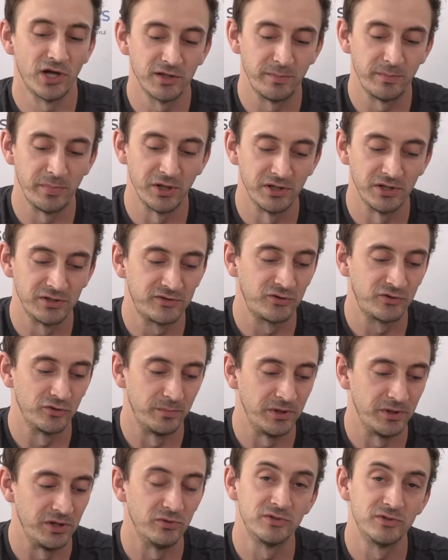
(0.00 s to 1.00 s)
yep. built to
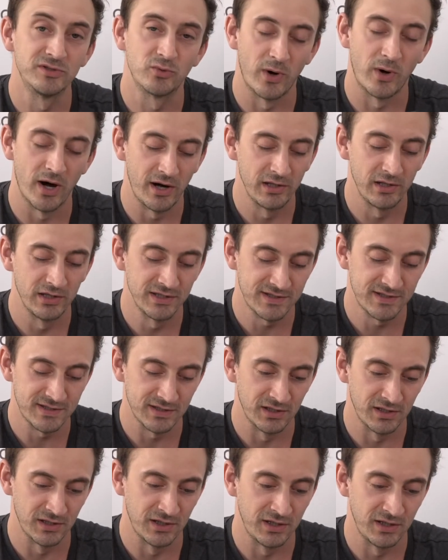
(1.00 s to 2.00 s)
be used wireless.
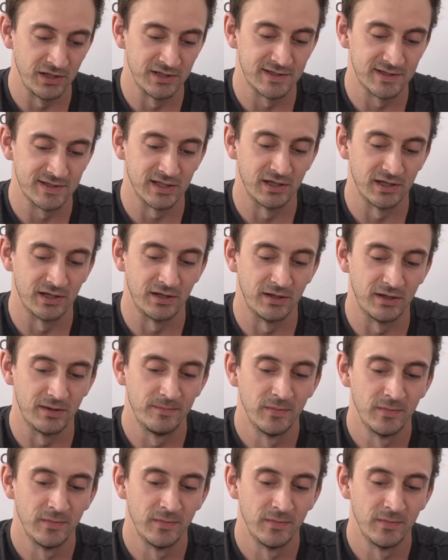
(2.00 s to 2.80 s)
Uh, it's a,